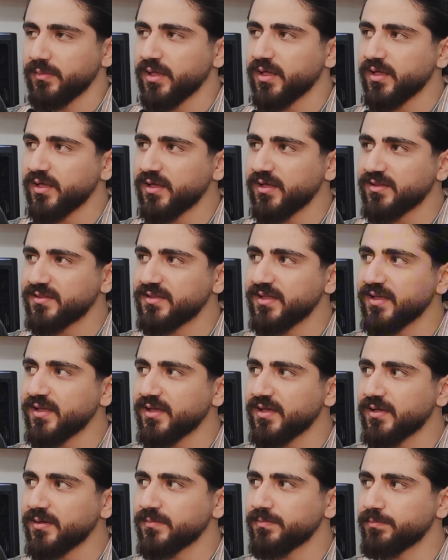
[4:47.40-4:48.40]

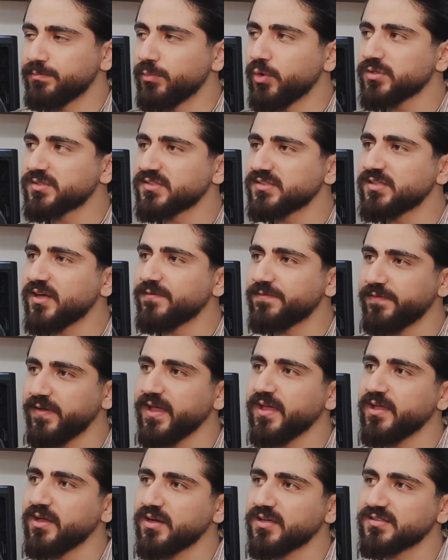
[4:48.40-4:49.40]
The most of
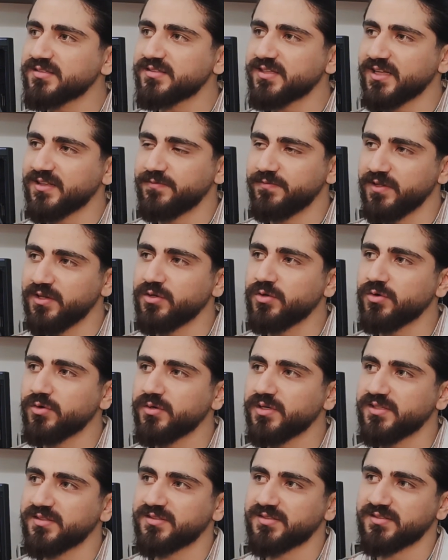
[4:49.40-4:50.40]
AIs that we know,
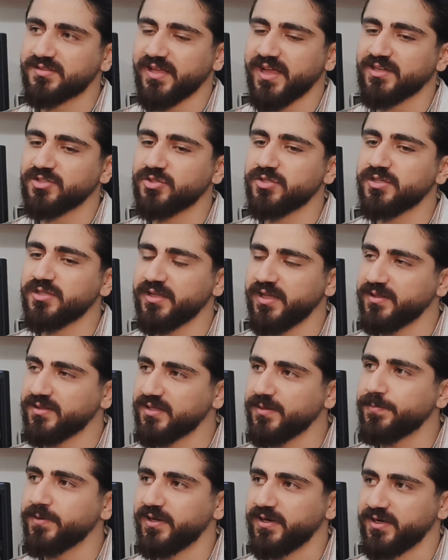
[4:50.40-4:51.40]
it's actually
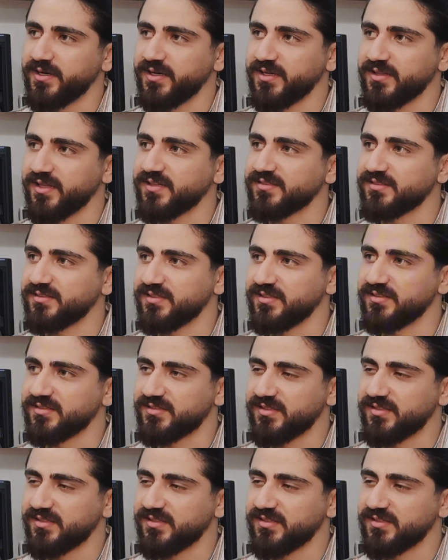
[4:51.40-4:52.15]
deep learning that's these